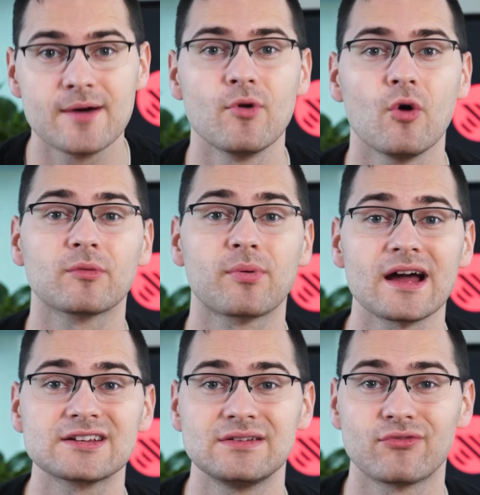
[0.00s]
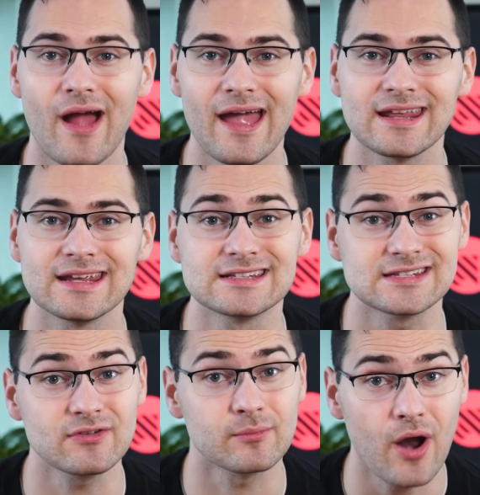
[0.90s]
Mobile proxy variety
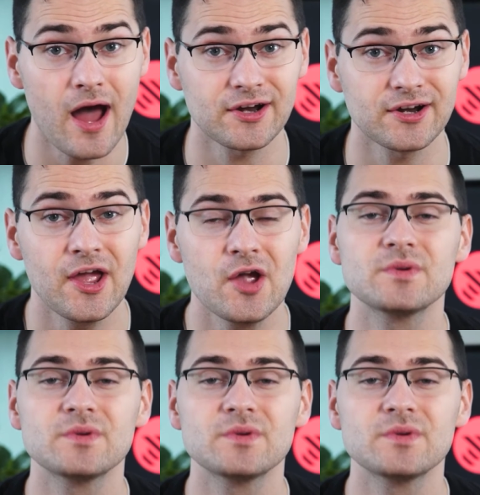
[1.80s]
is even broader